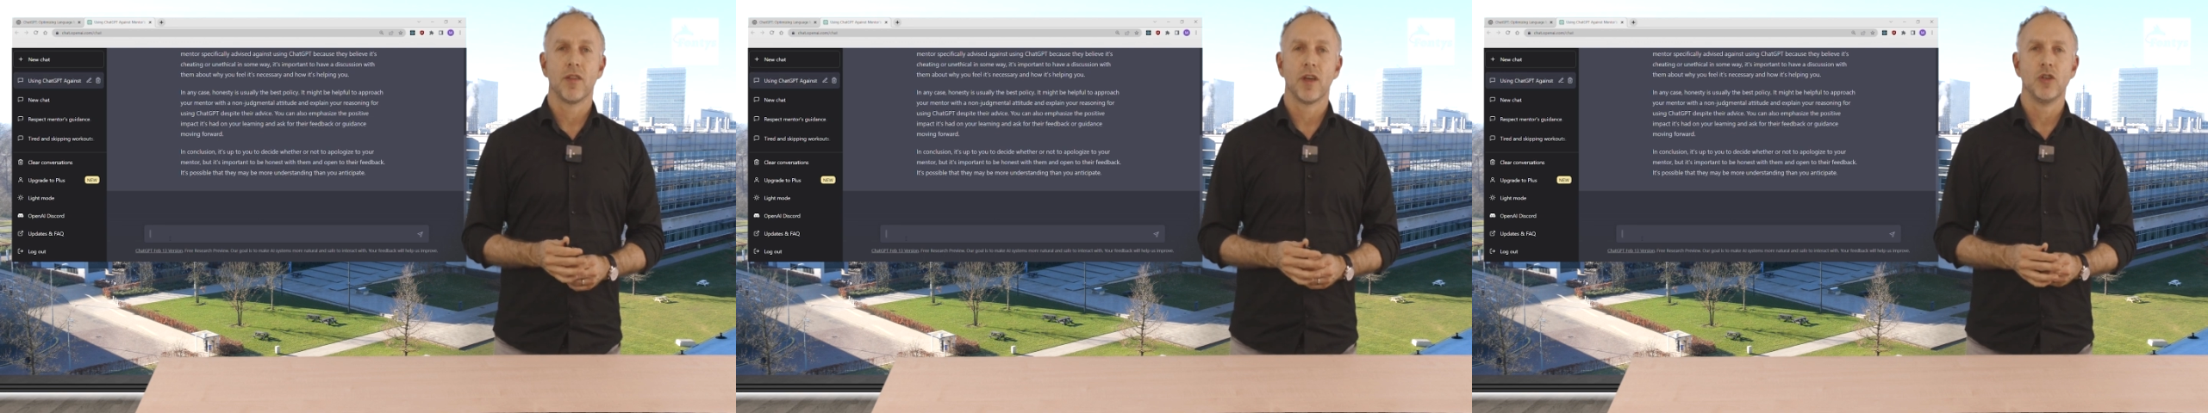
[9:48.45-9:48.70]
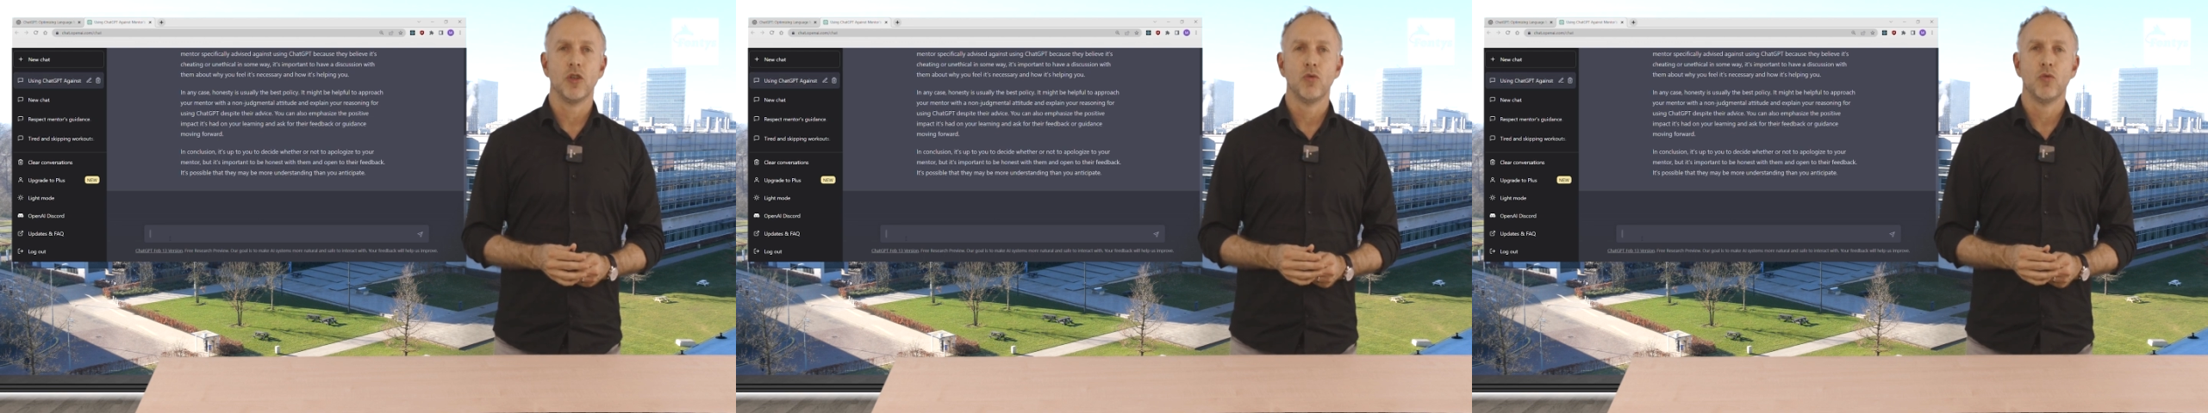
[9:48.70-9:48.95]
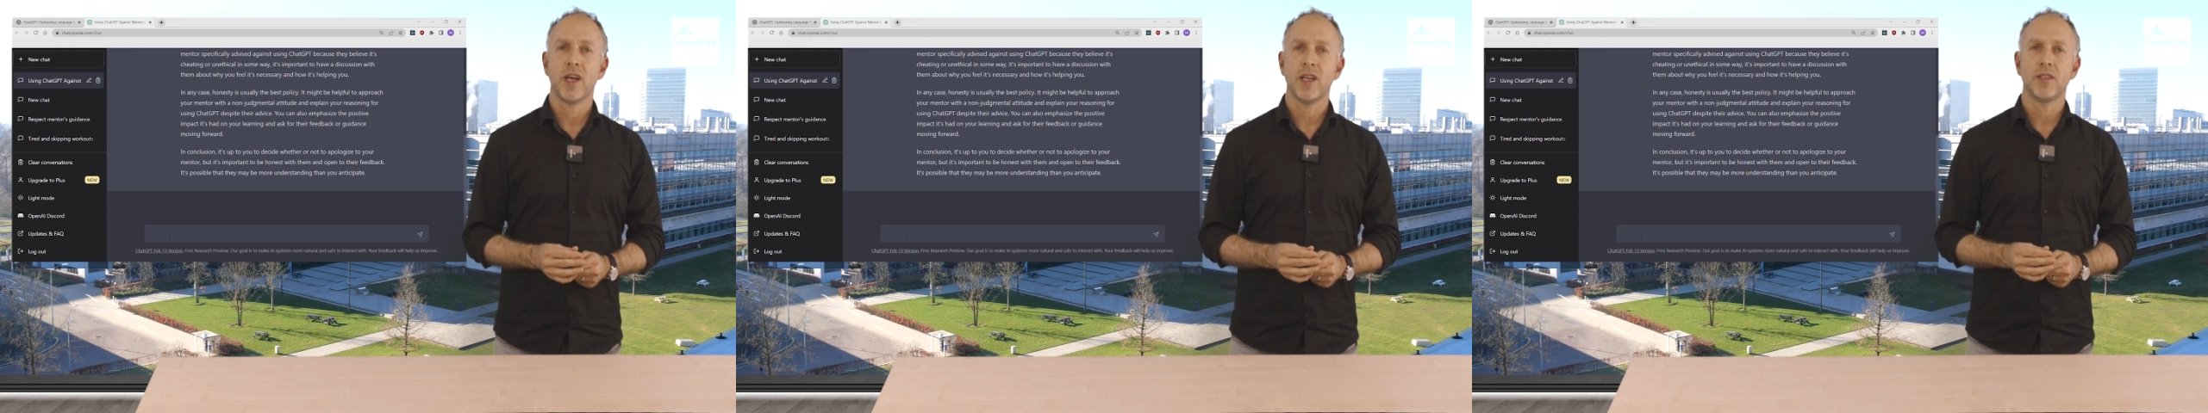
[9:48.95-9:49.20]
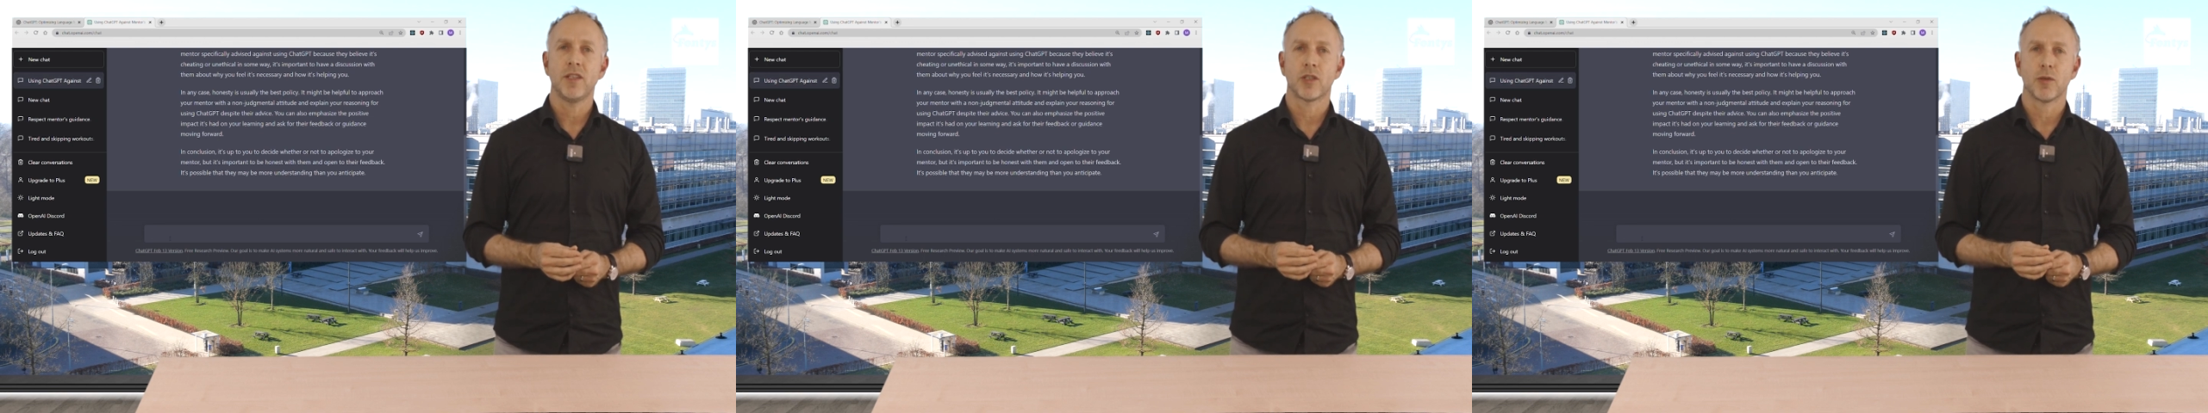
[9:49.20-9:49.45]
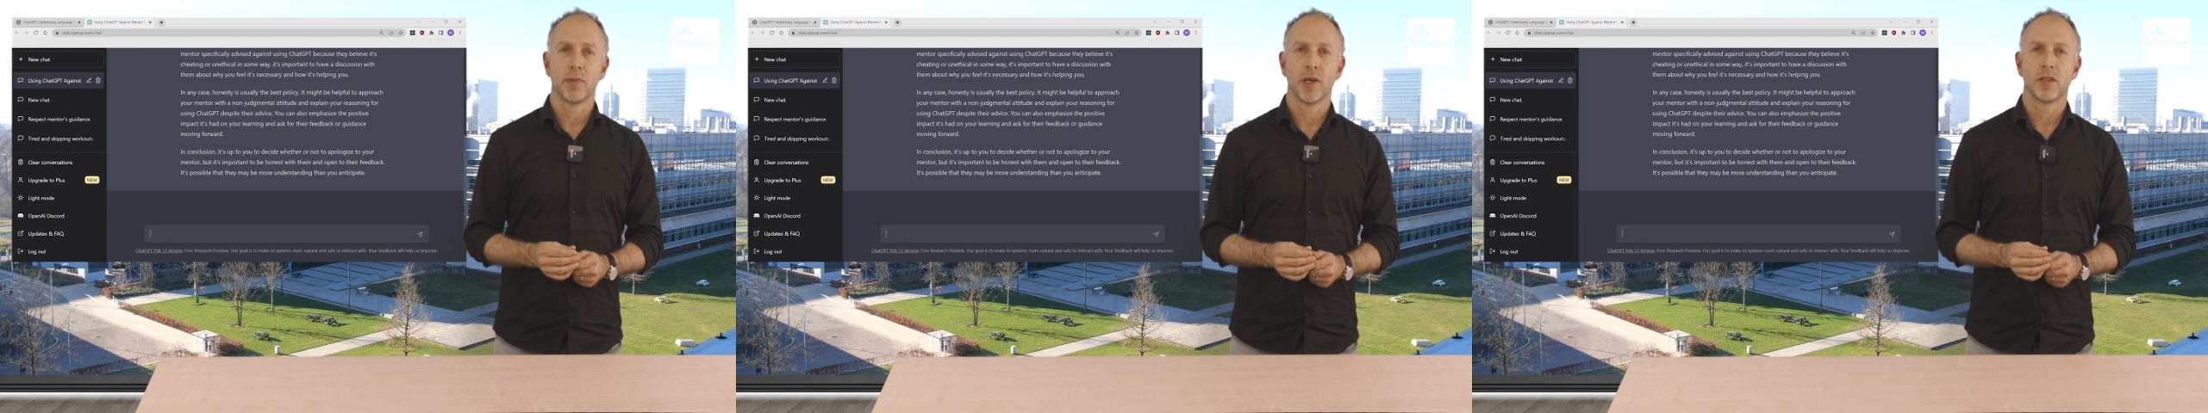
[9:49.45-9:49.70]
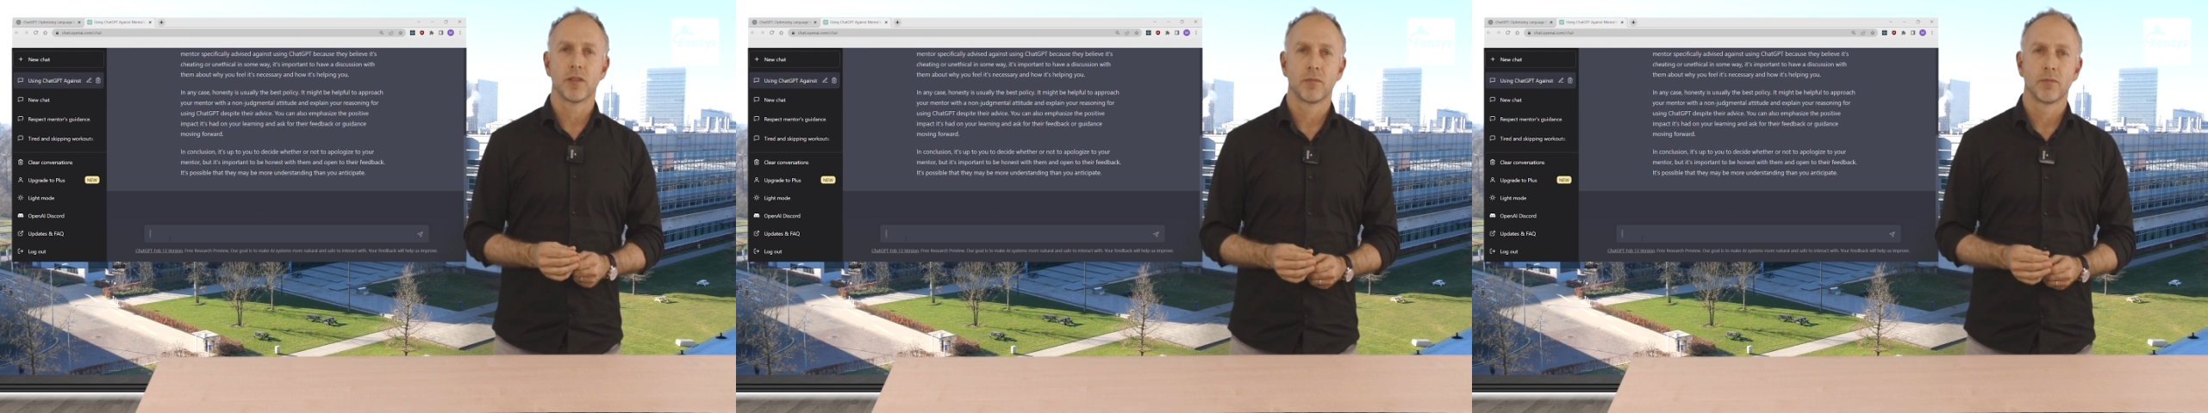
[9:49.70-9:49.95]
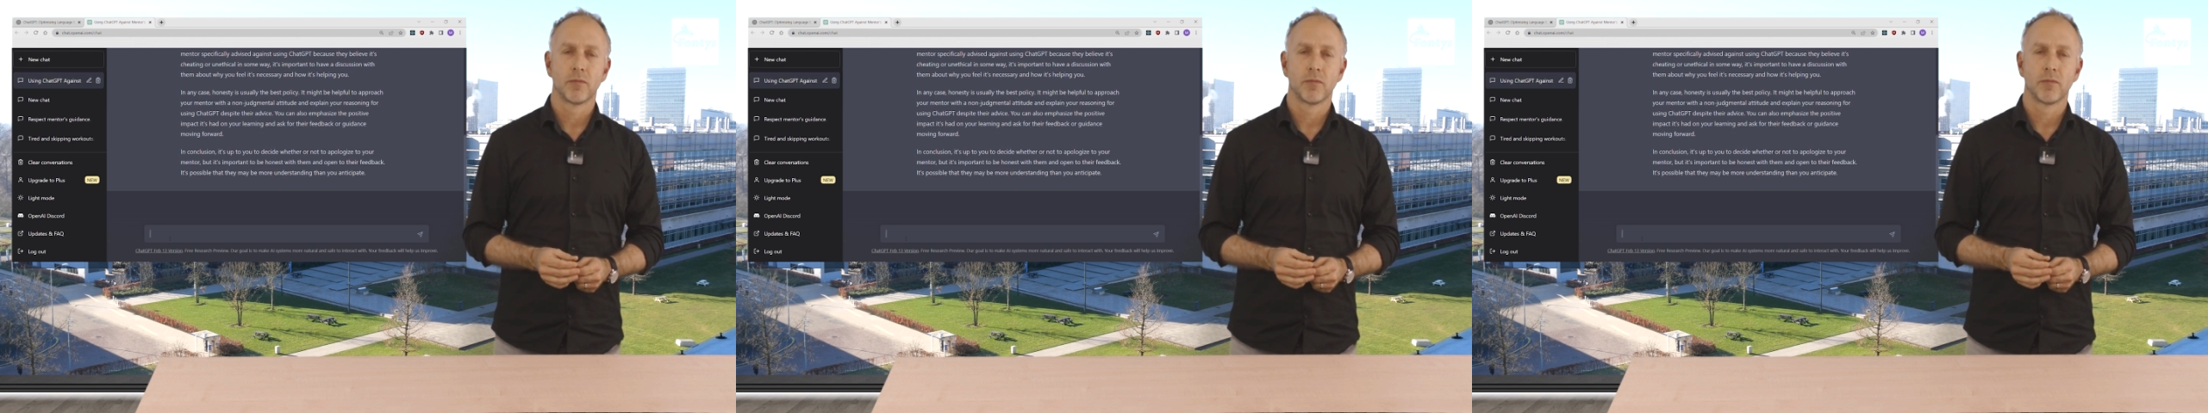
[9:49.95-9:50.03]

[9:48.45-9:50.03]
than you anticipate.